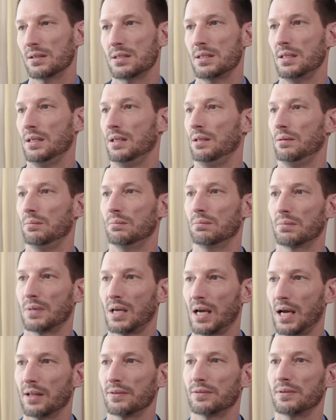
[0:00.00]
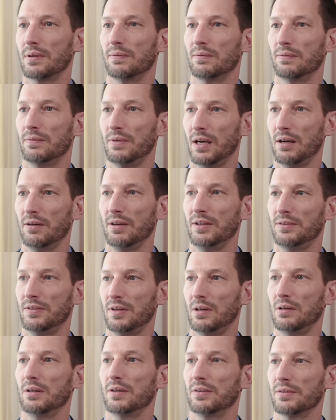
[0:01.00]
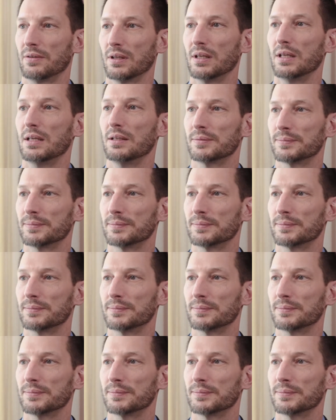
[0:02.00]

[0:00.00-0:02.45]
team concept very seriously.